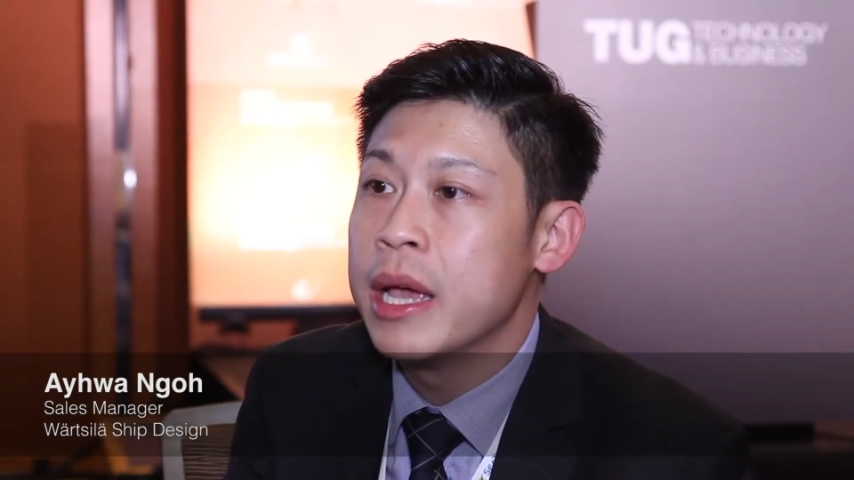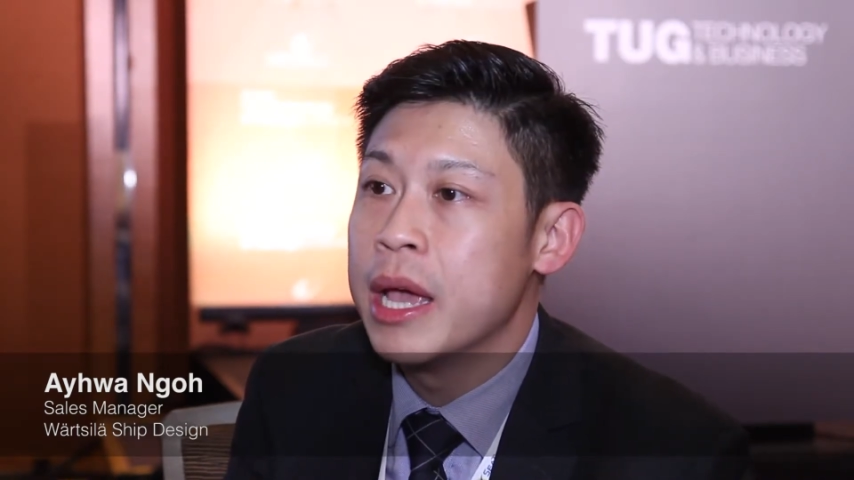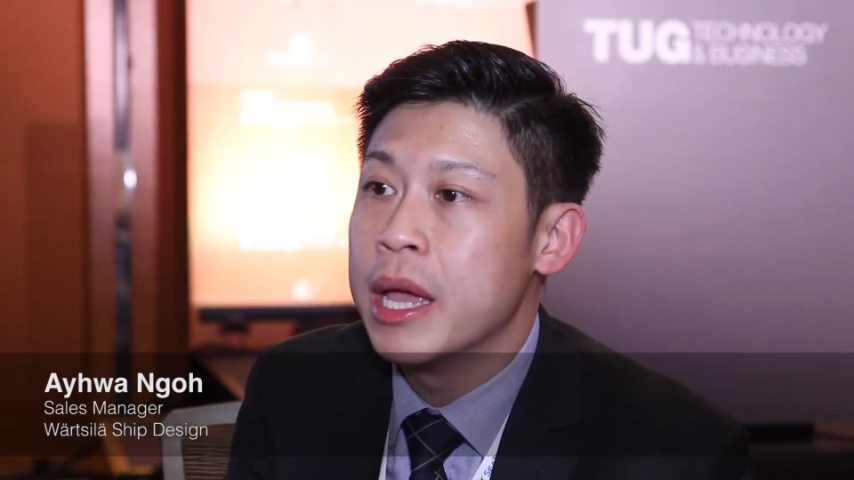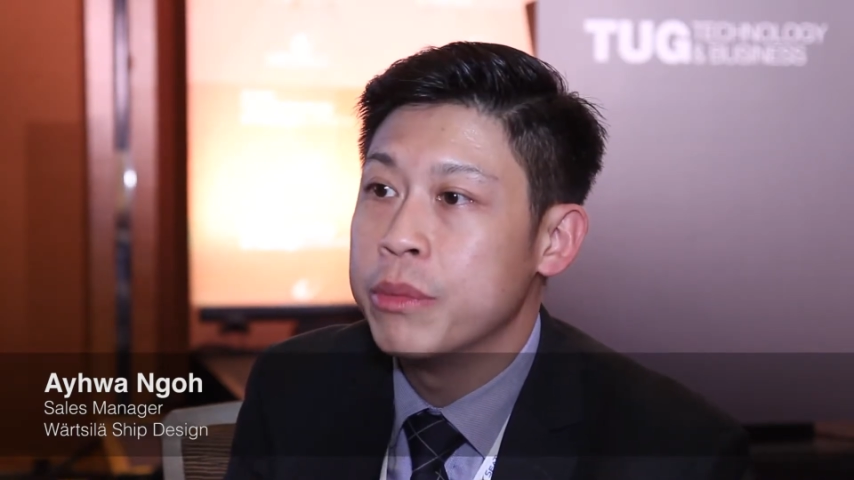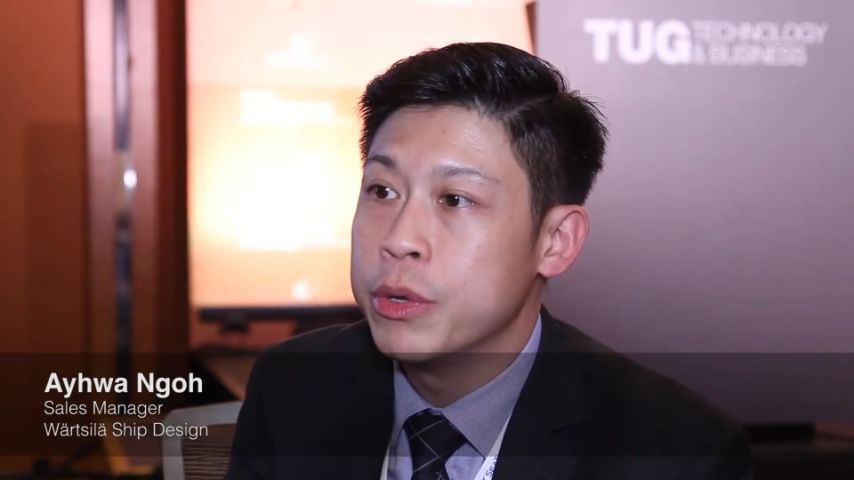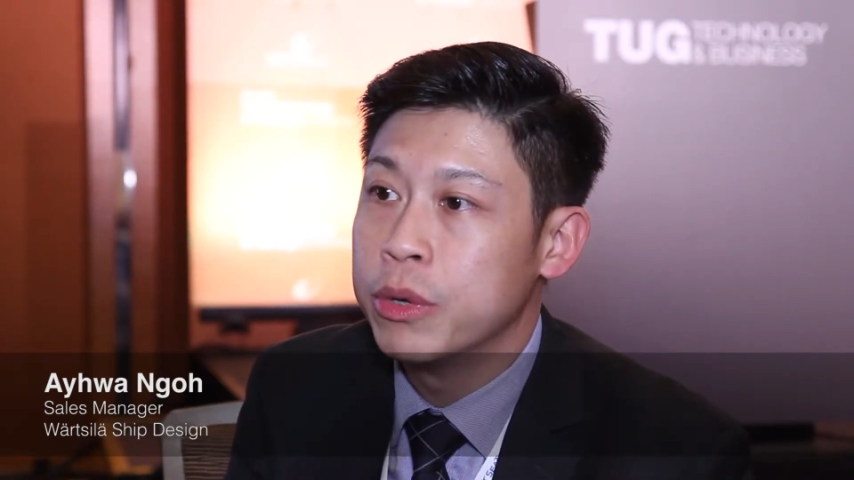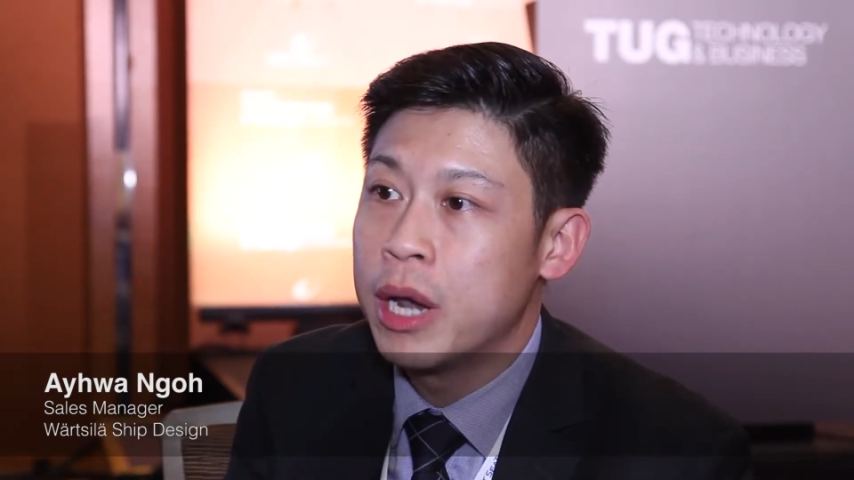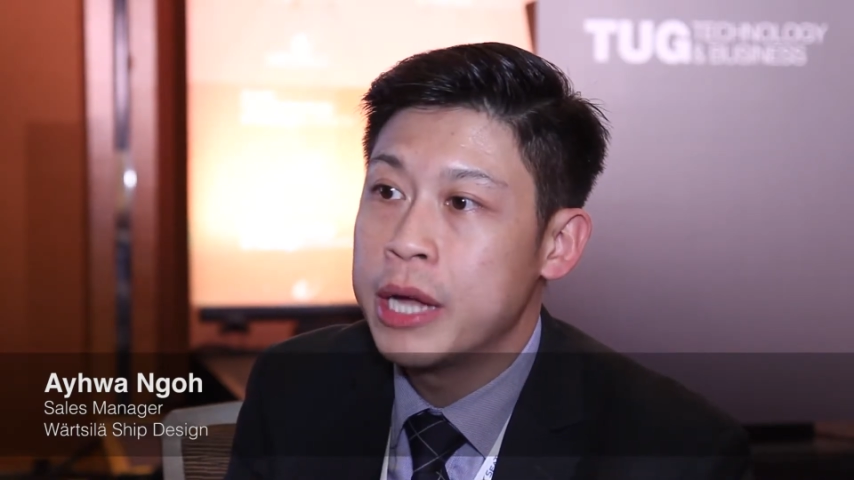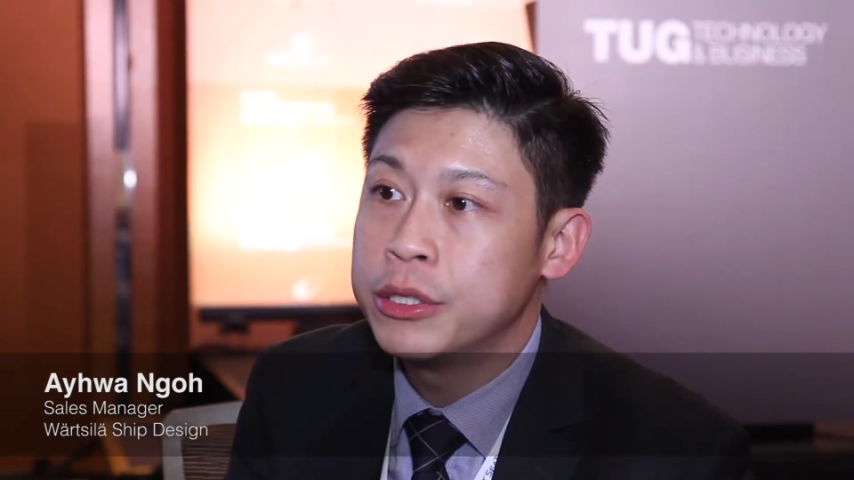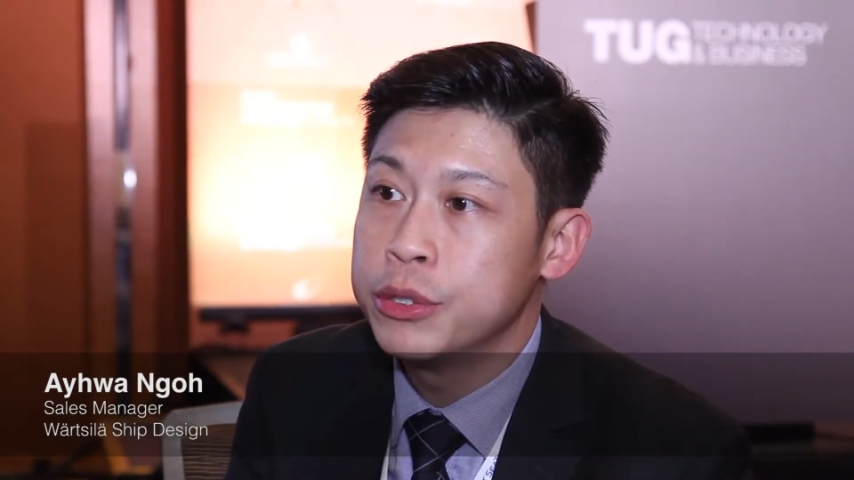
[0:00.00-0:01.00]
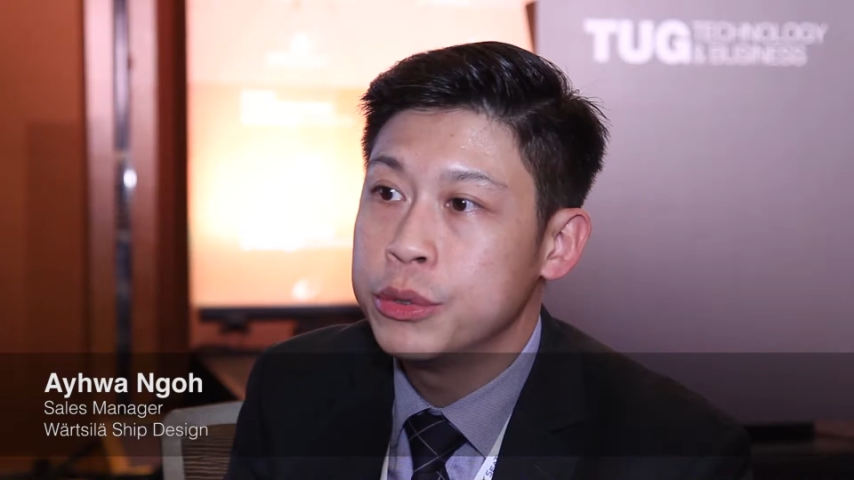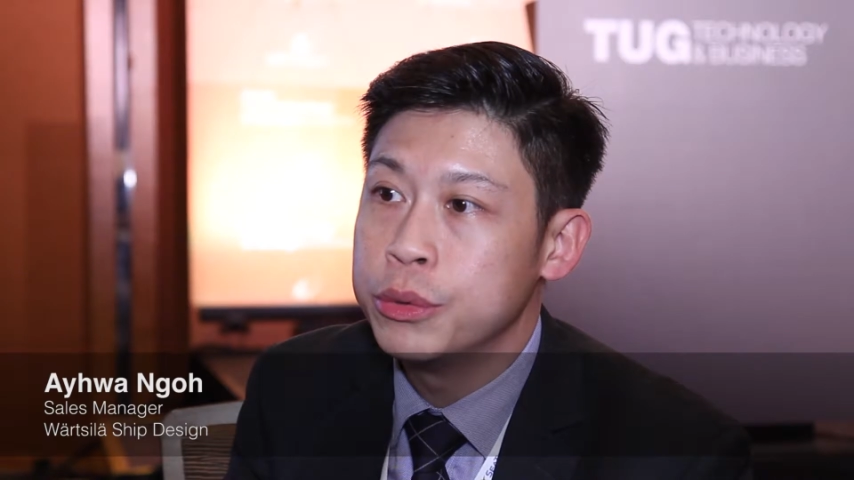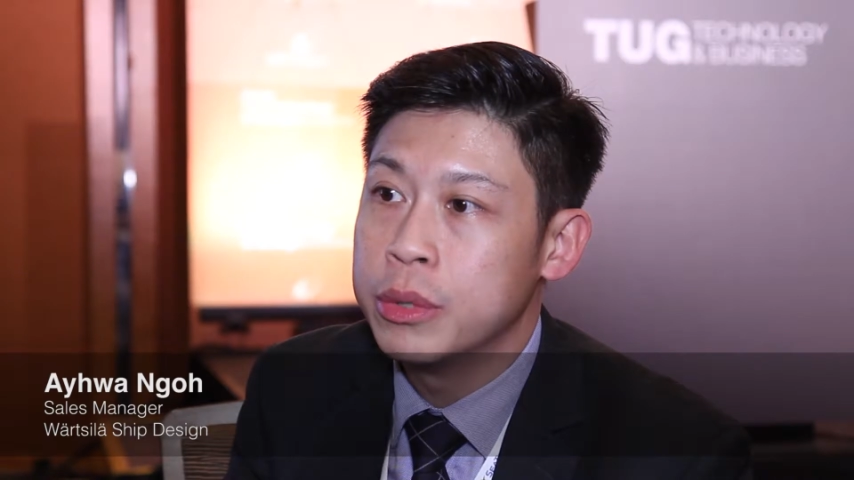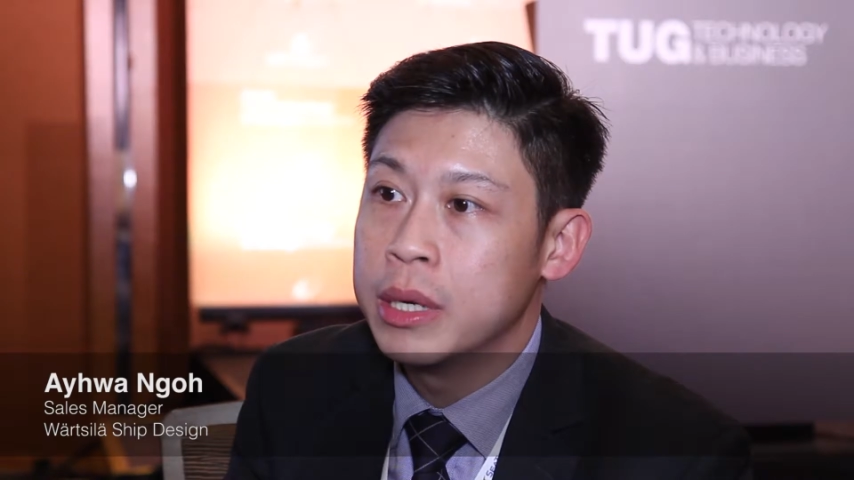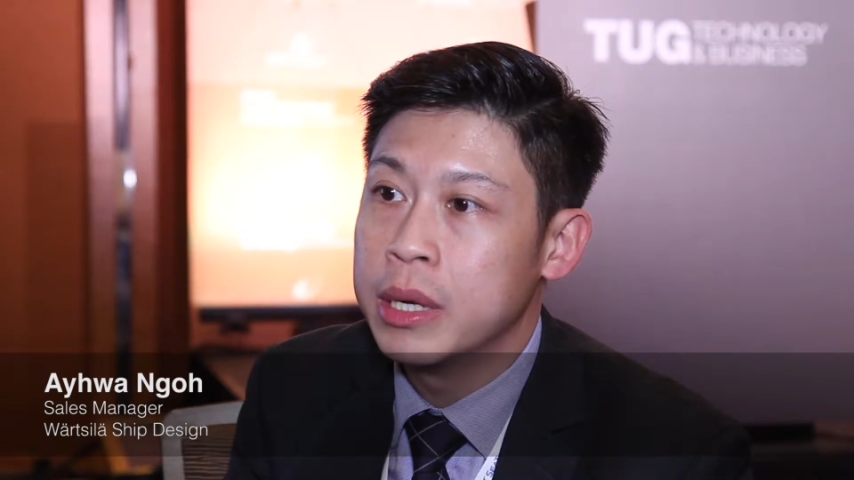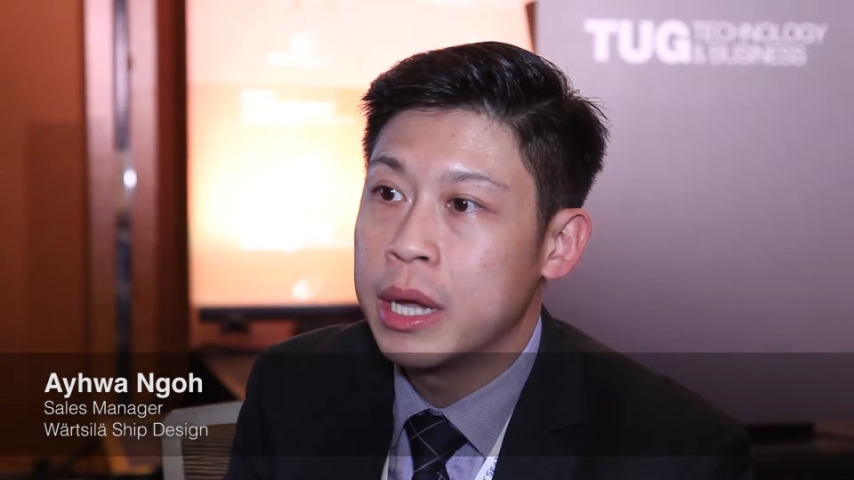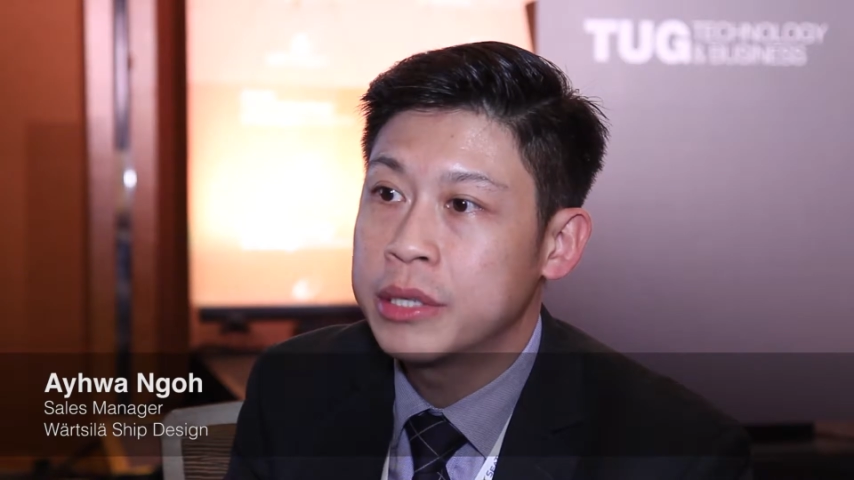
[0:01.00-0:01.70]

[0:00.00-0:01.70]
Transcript: and we would like to